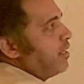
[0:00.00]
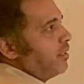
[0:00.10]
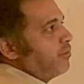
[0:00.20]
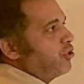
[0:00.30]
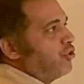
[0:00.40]

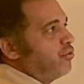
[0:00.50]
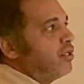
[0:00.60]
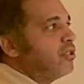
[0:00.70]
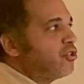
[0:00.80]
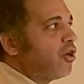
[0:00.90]
Number 2,
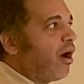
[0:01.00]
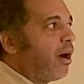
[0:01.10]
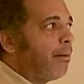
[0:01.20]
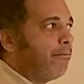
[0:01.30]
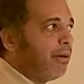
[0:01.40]

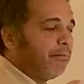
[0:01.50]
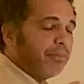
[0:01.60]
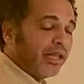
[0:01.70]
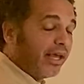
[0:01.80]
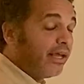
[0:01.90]
Tom
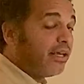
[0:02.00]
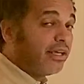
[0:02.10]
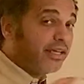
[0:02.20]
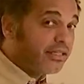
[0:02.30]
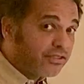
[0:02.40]
blank
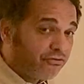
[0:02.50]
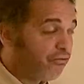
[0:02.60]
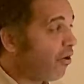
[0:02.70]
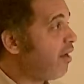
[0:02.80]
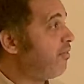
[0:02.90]
his
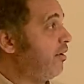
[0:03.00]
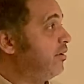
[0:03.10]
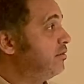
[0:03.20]
father.